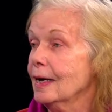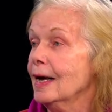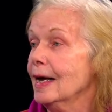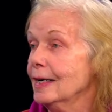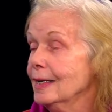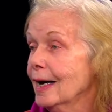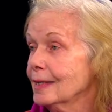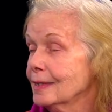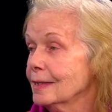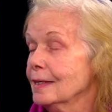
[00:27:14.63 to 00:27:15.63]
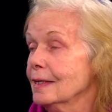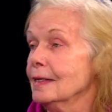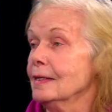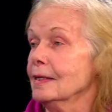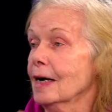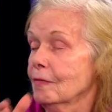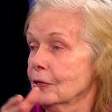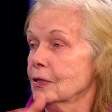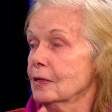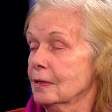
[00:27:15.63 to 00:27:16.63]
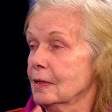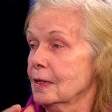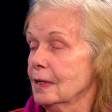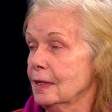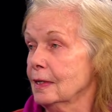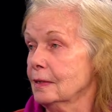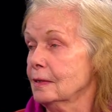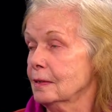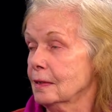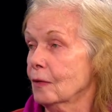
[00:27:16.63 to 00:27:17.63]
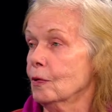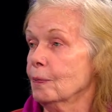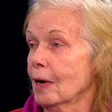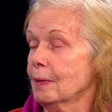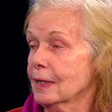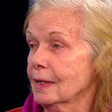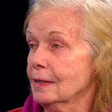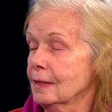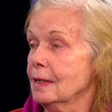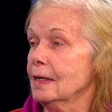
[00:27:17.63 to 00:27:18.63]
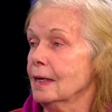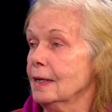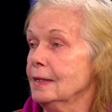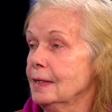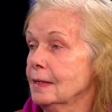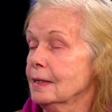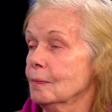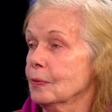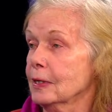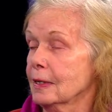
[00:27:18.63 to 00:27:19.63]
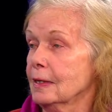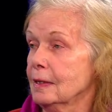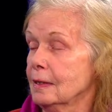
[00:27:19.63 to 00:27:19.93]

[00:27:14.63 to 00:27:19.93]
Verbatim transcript: and yet the governor is a Republican, and he completely